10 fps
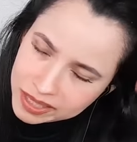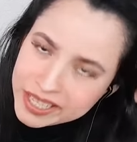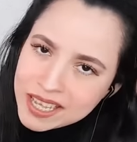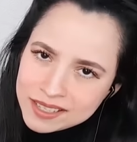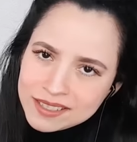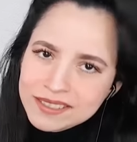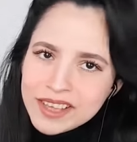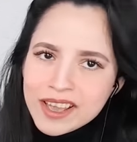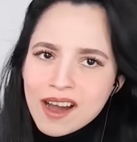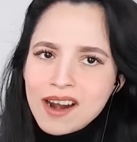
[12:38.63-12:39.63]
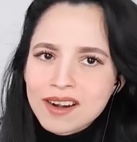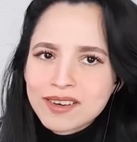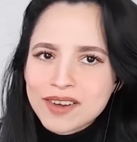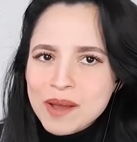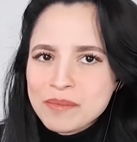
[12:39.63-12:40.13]
Yes, they are
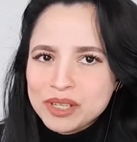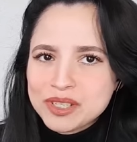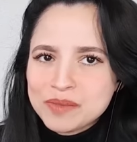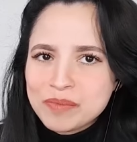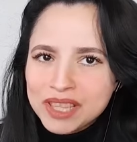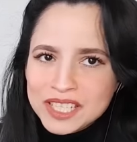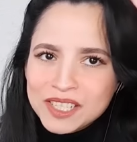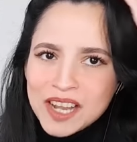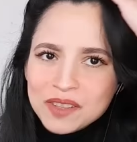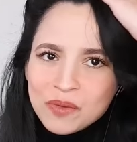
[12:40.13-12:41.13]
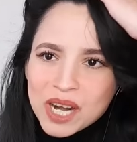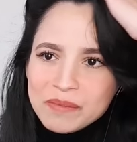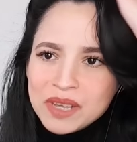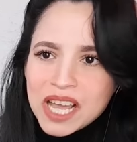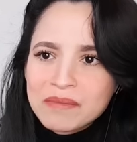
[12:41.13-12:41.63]
on a beach, but that's not what I
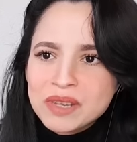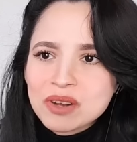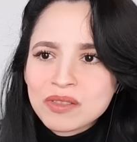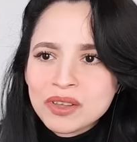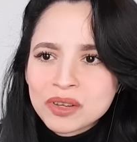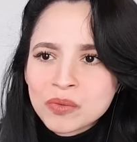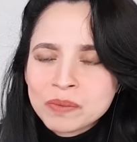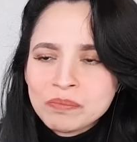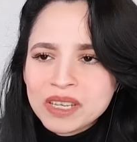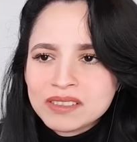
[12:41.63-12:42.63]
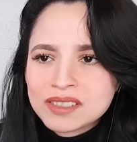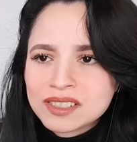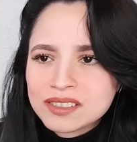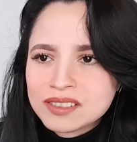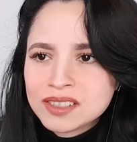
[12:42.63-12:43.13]
mean. I mean all the equipment
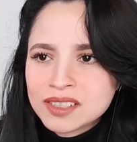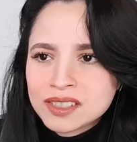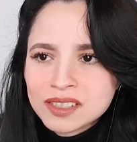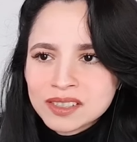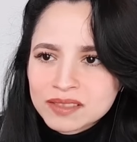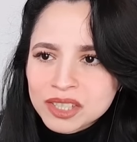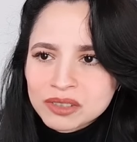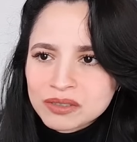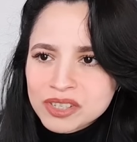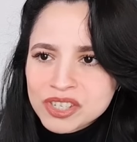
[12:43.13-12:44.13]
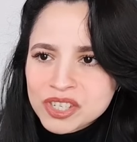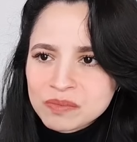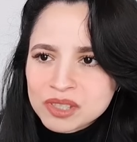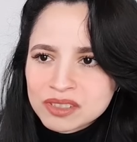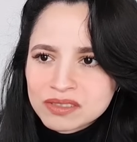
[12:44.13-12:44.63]
and, you know, the
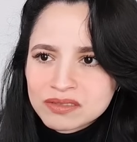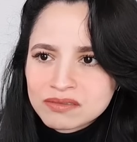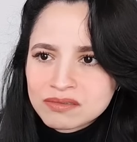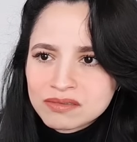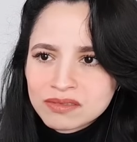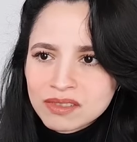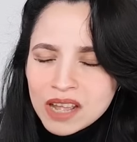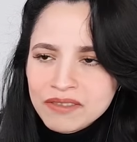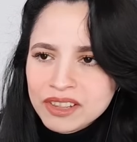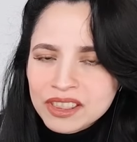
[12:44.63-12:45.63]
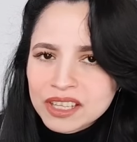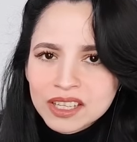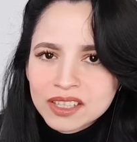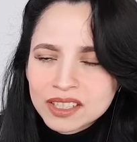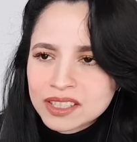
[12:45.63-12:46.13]
ships and
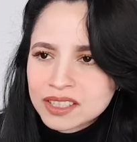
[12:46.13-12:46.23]
everything.